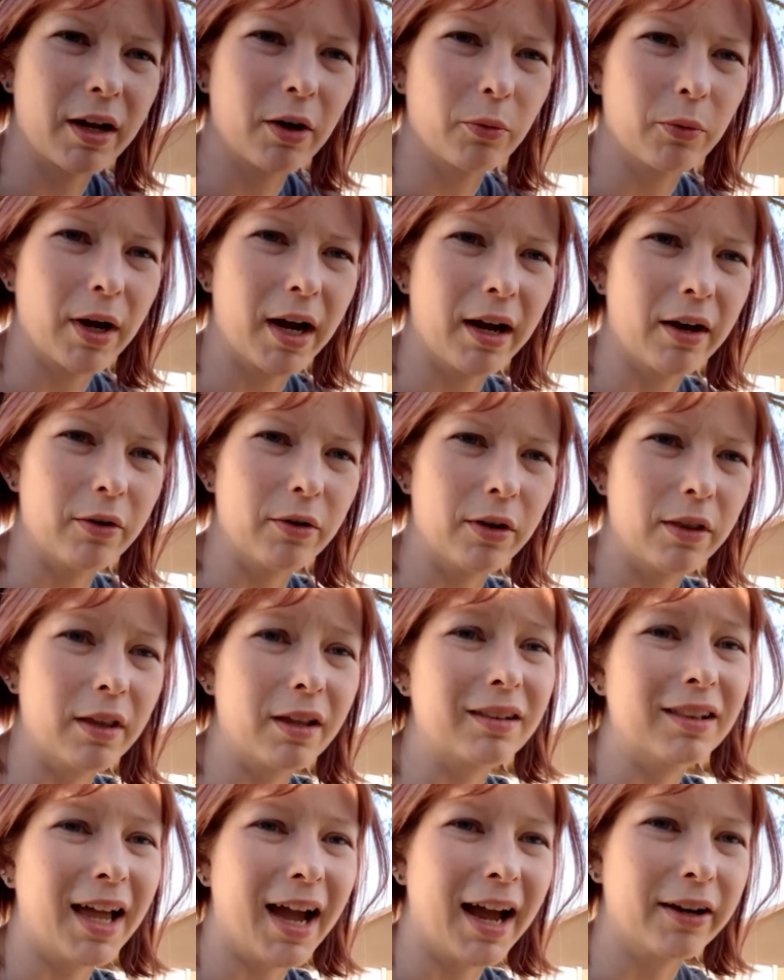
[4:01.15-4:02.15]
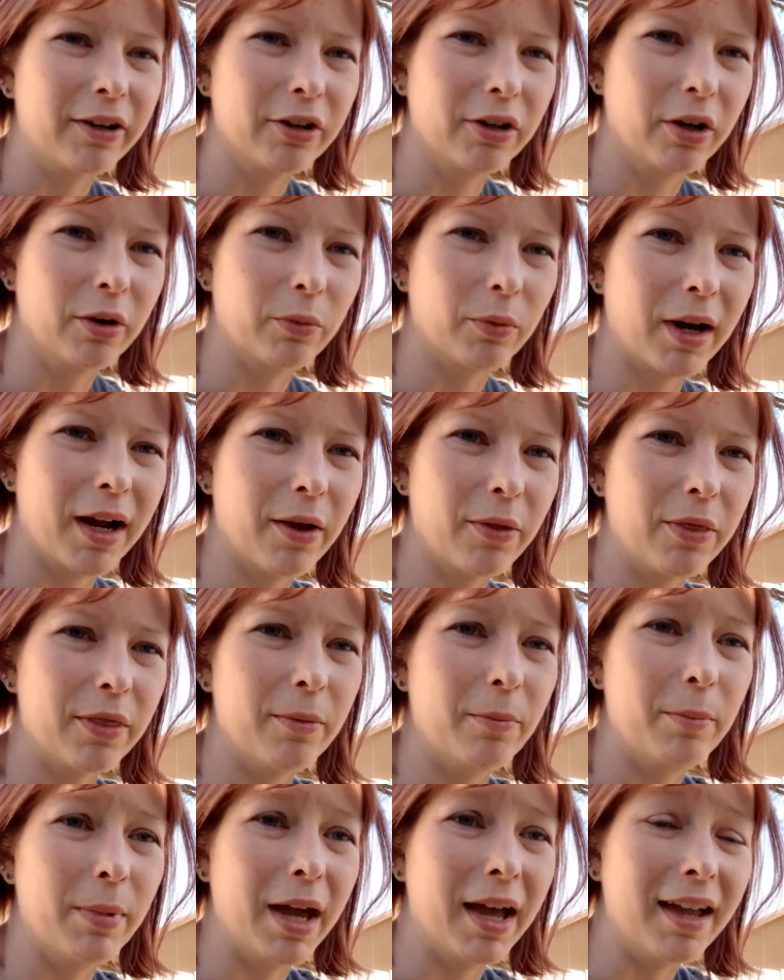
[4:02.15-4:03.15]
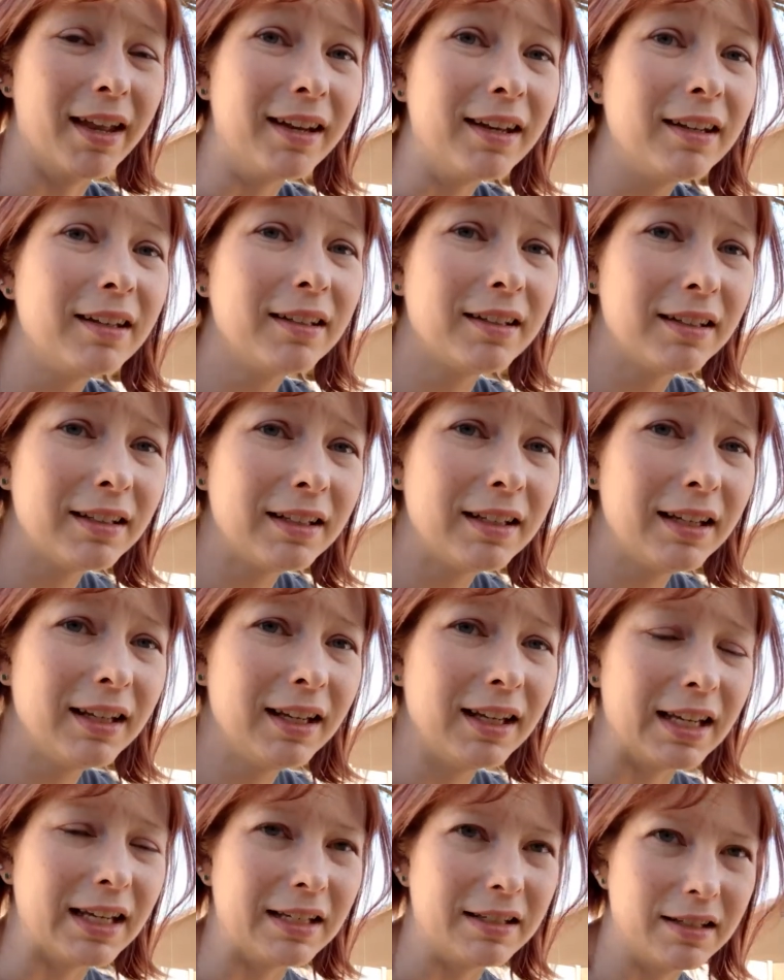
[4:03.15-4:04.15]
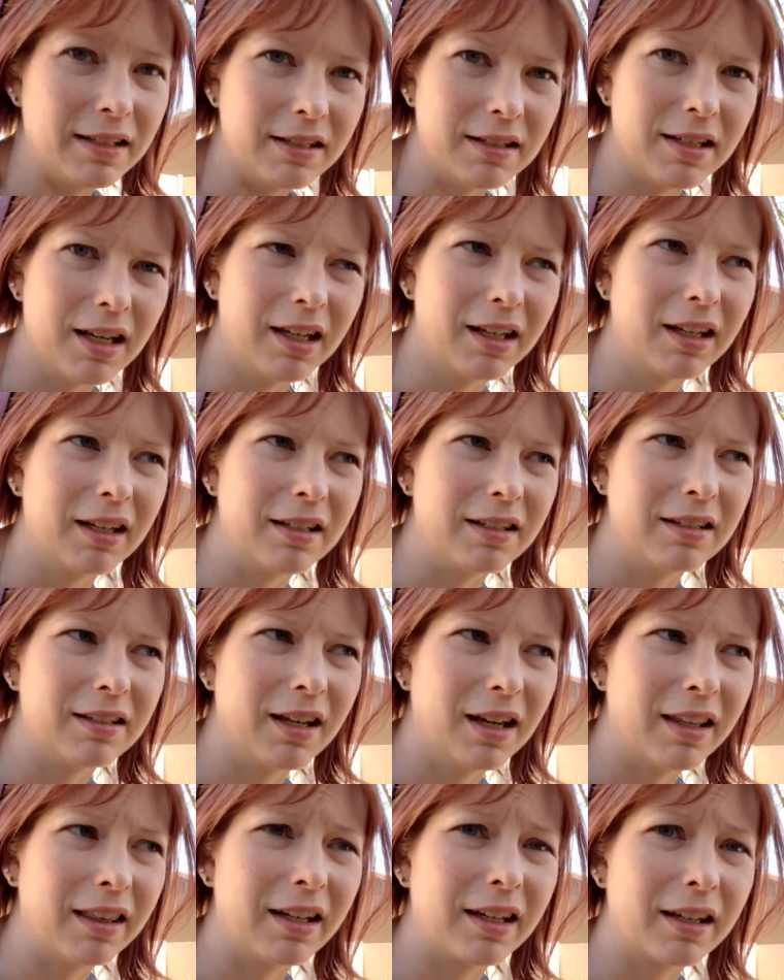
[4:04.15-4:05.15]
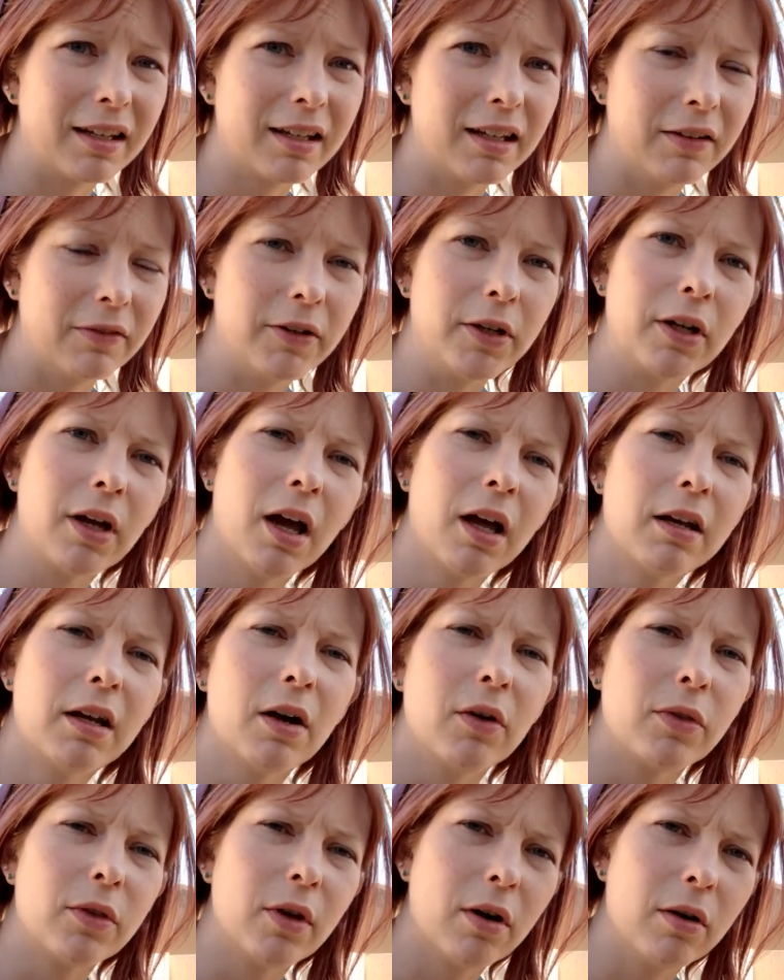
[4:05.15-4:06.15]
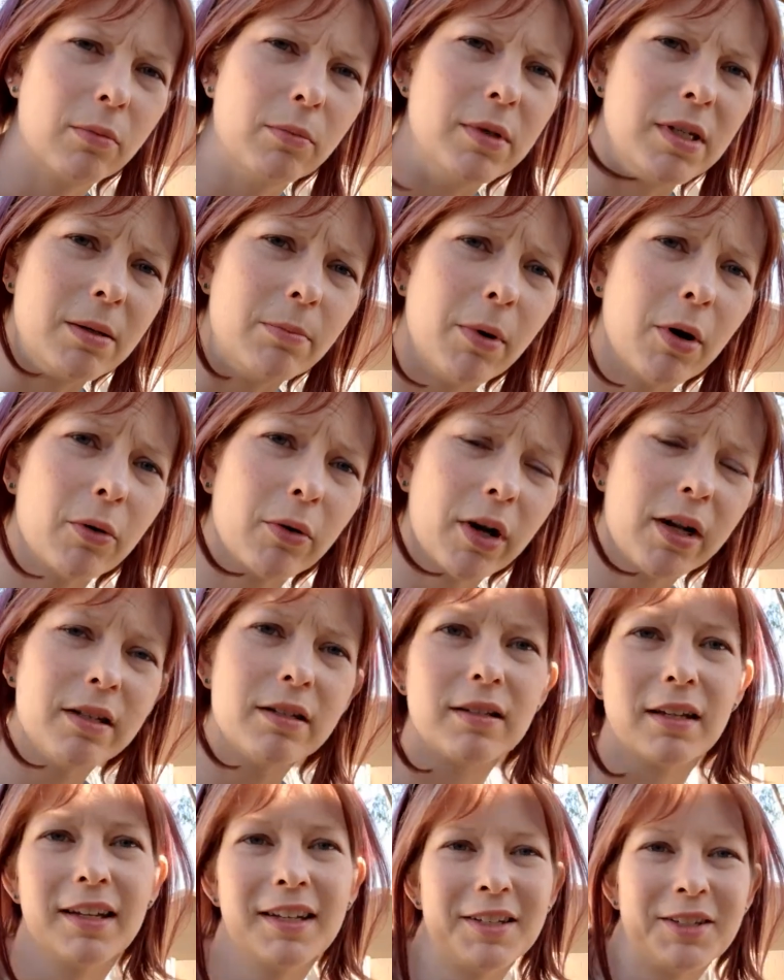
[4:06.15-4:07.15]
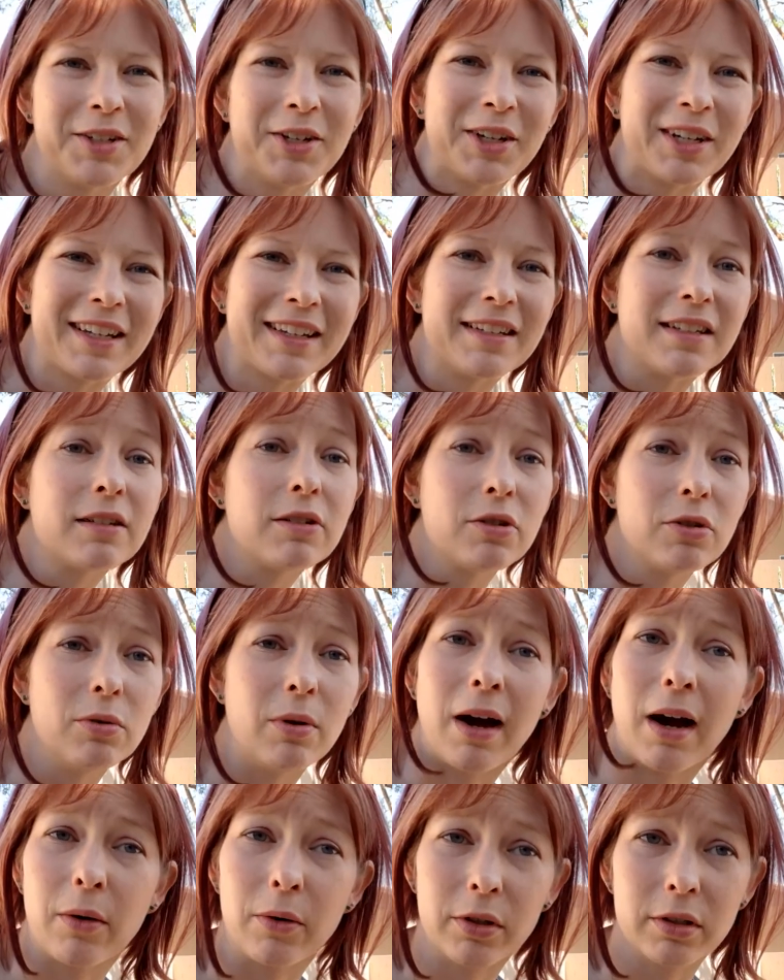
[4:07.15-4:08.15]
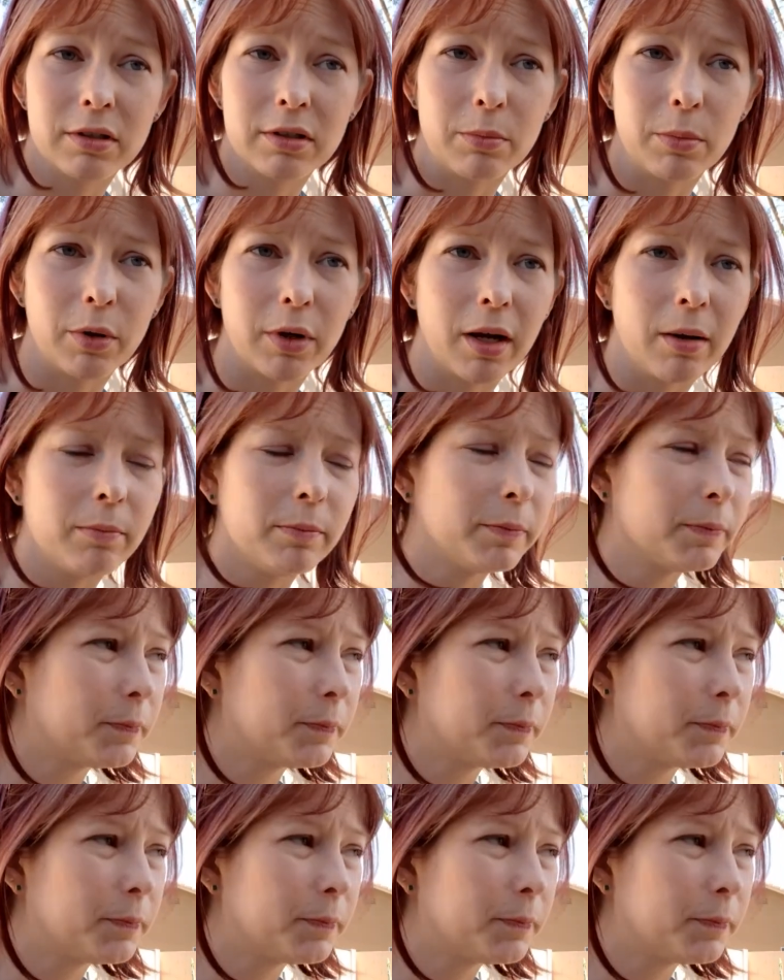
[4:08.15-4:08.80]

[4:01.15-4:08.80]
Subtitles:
around the ladder around the bed, it did take us, I think, if you cut out the Home Depot runs, it took us 2 hours to put up.